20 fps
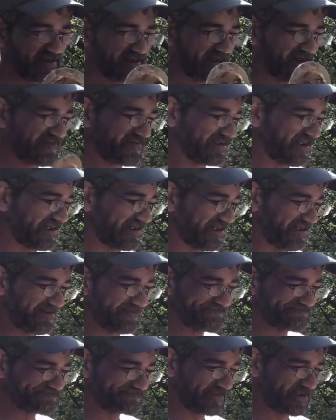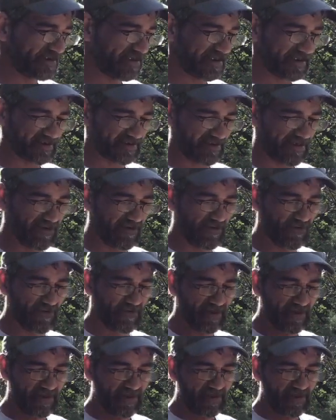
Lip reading: I'll give it like a 2.